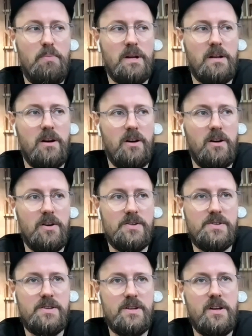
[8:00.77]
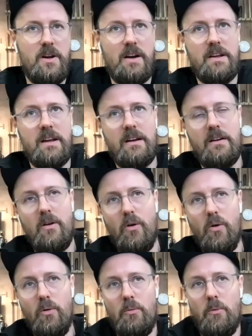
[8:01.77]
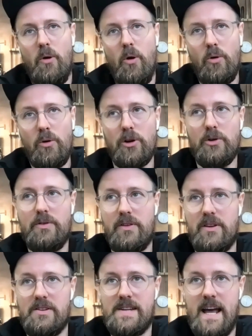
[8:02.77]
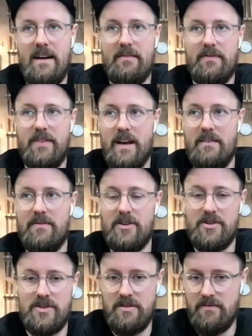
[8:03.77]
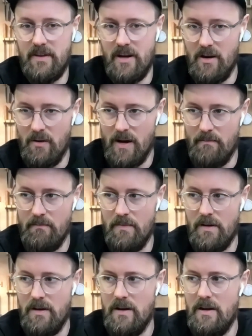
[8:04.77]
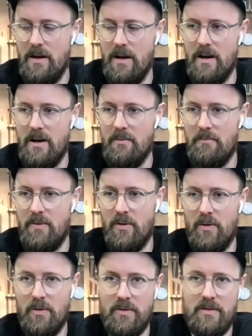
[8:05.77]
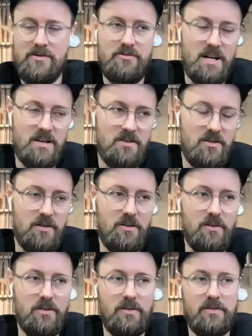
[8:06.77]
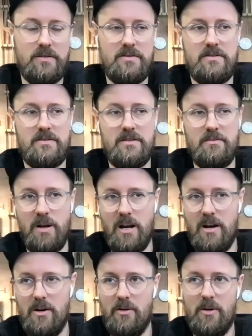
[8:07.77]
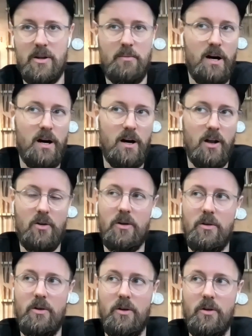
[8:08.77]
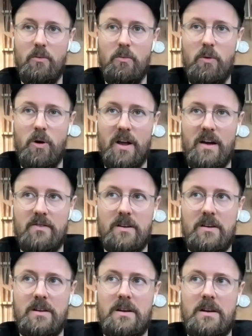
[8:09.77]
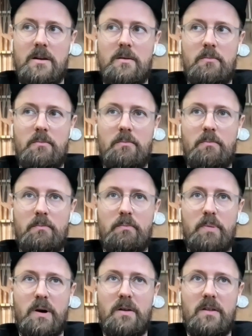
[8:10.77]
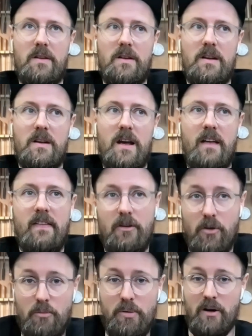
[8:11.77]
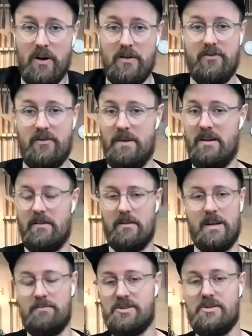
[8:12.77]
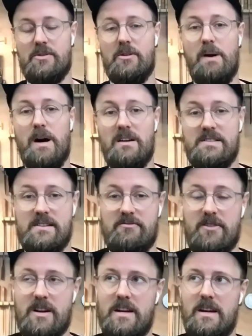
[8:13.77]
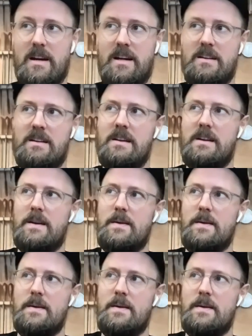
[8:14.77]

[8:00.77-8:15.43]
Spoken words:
because I think all luthiers have their version of the OM, or the dreadnought or the double O or the parlor or whatever, but and they're all borrowed from either Gibson or Martin, right? And